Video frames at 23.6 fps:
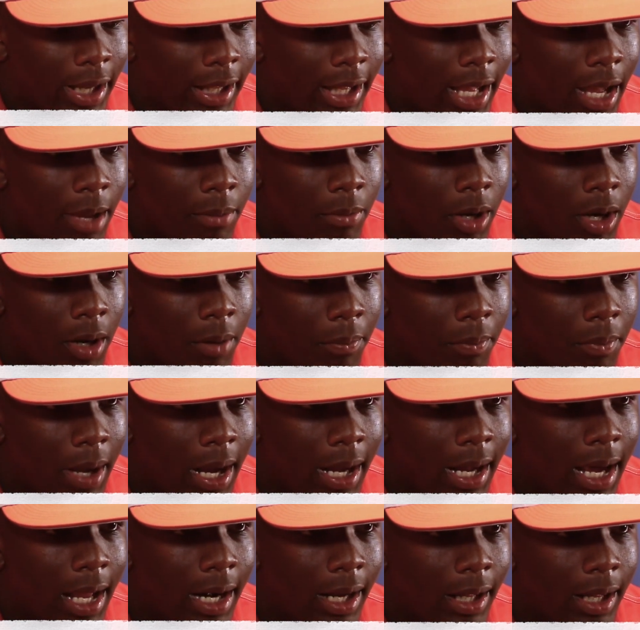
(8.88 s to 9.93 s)
I came up, I
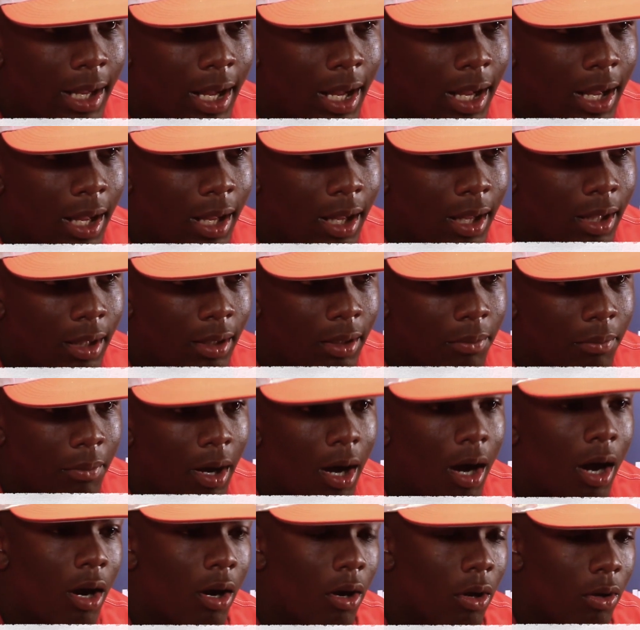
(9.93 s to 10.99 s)
got a guy,
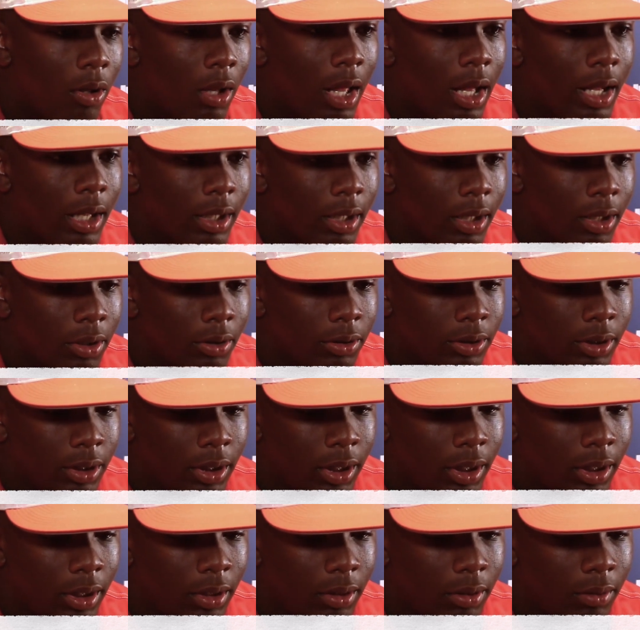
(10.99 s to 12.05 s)
our O-line coach
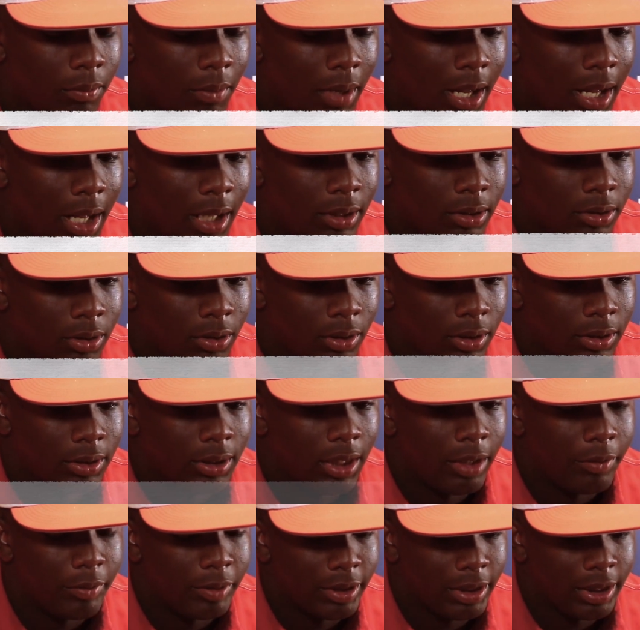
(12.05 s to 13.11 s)
at my high school, his
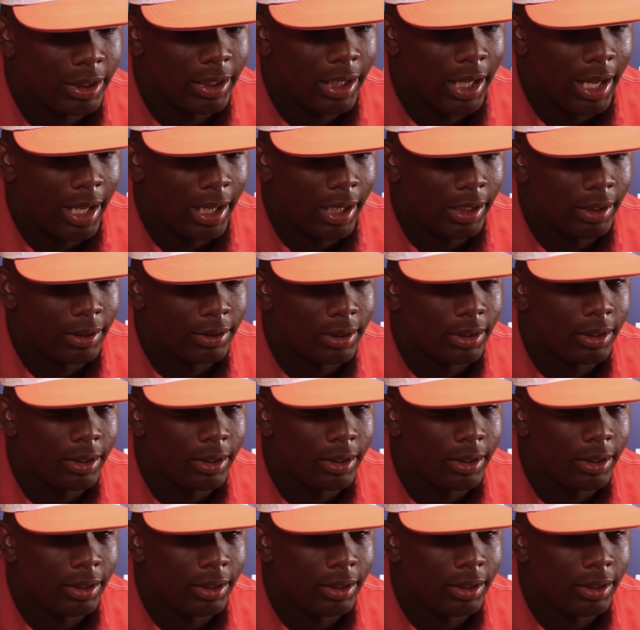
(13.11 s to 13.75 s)
name is Lee Hayes.